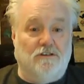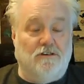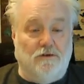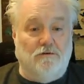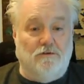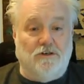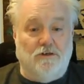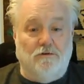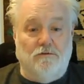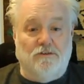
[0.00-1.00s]
to
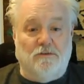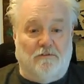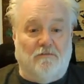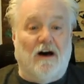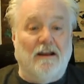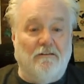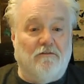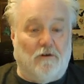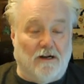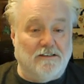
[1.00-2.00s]
to to provide
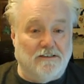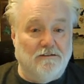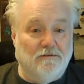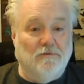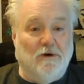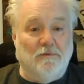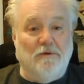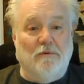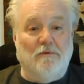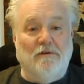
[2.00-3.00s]
for us when we
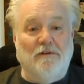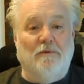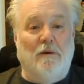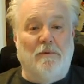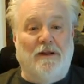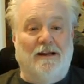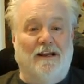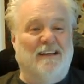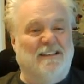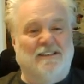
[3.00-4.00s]
when we when we need it
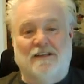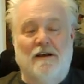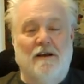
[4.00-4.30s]
because it's